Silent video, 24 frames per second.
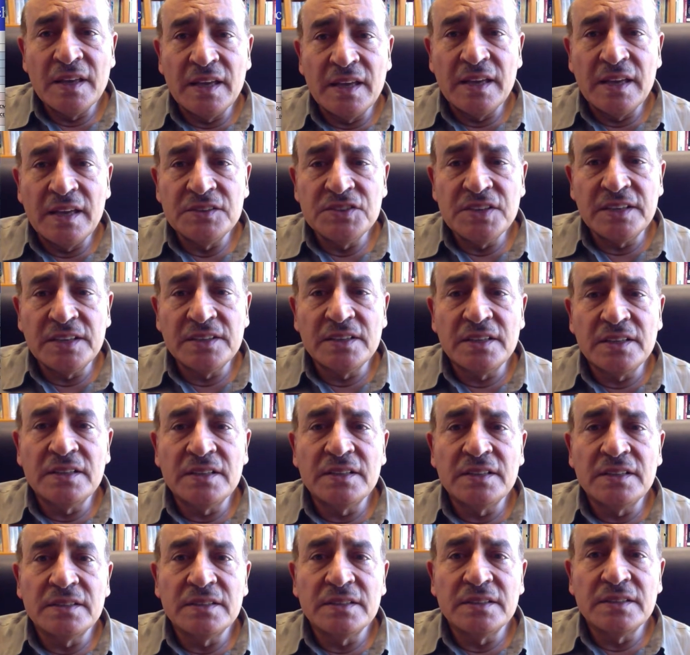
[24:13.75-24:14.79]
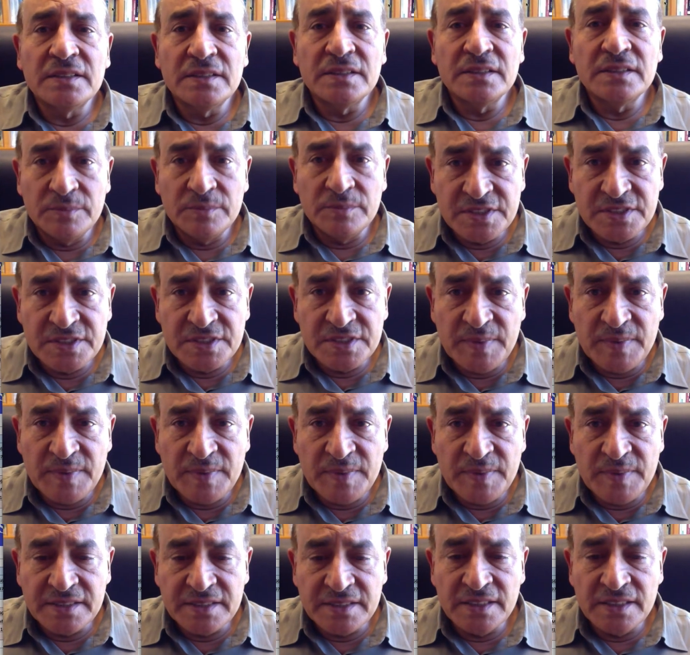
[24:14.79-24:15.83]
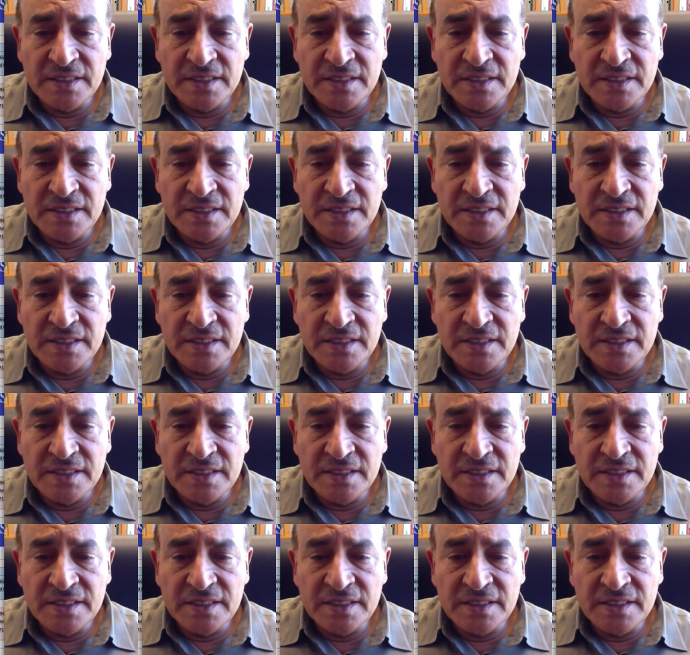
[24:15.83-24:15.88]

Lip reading: general perspective